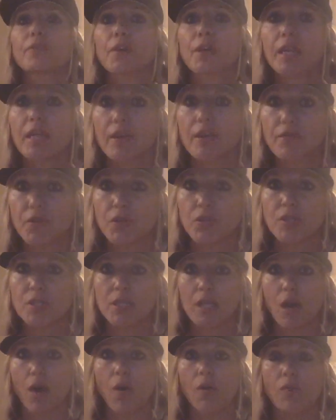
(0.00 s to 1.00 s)
Forgive
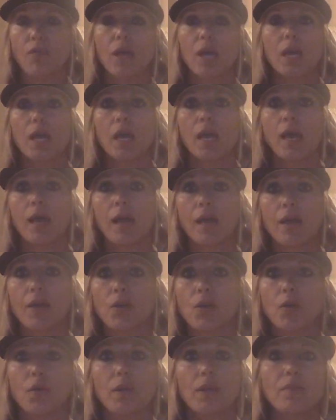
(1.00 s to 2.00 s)
yourself. You
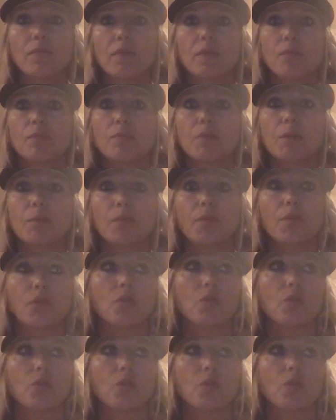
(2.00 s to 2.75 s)
know, even people